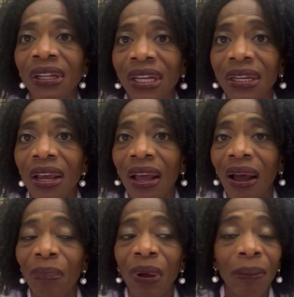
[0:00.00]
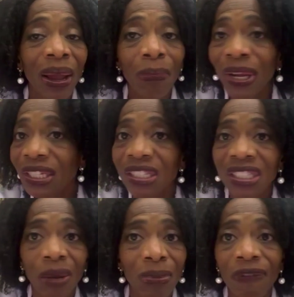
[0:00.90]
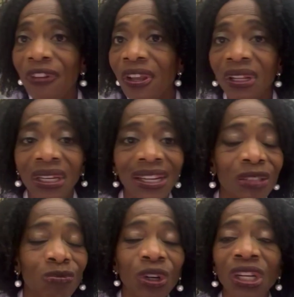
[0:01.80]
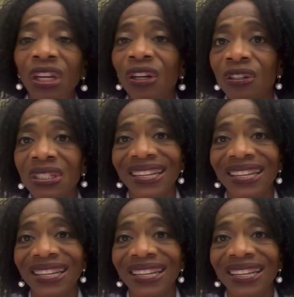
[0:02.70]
it. But my patients have been feeling this for years,